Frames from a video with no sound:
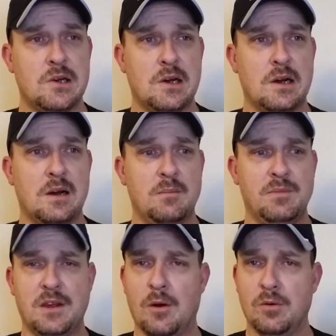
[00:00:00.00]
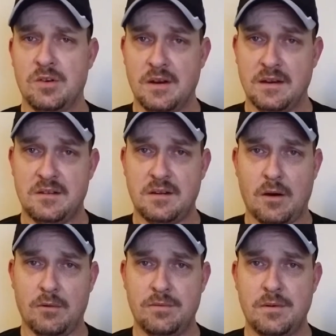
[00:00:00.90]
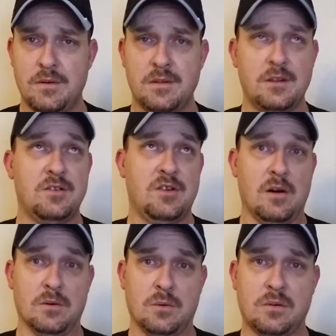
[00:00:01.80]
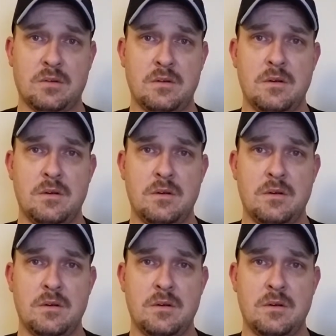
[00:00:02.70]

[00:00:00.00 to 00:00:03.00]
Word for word: Um, the ocean itself, the jungles,